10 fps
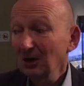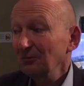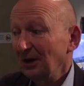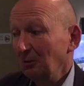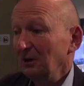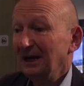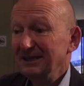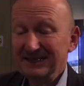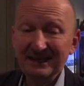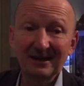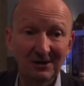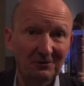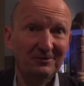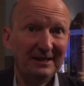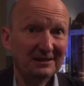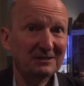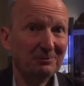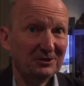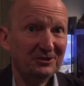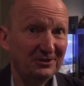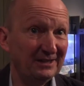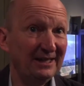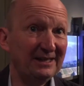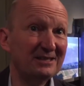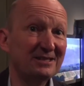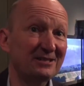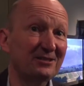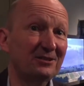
The whole idea of the exhibition is